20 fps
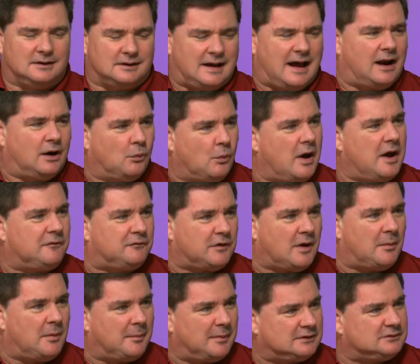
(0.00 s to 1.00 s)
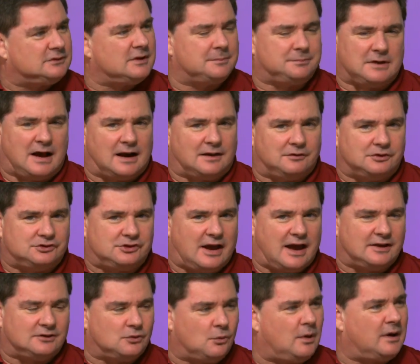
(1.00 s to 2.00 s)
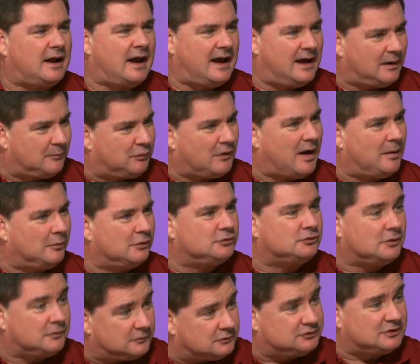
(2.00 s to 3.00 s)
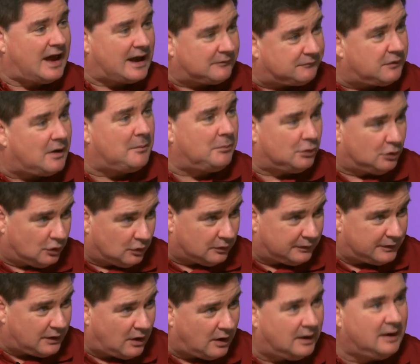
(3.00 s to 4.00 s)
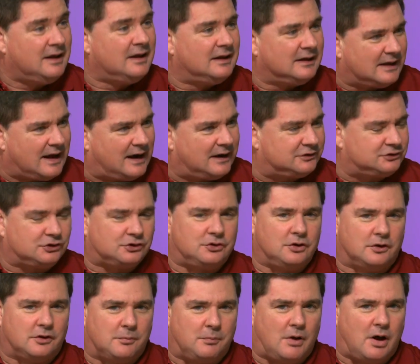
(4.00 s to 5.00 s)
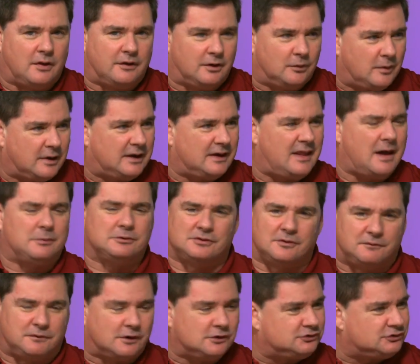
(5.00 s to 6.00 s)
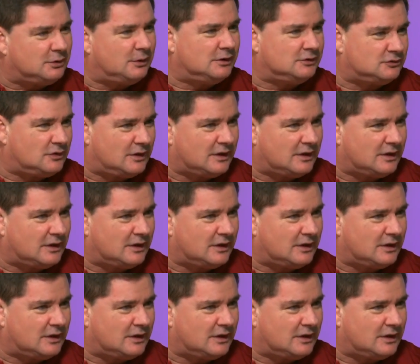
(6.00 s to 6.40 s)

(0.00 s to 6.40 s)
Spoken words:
got away from him. It slipped out of his hands. The one I had a problem with was a sack fumble early on. Got to secure the ball there, Ricky. That was the first series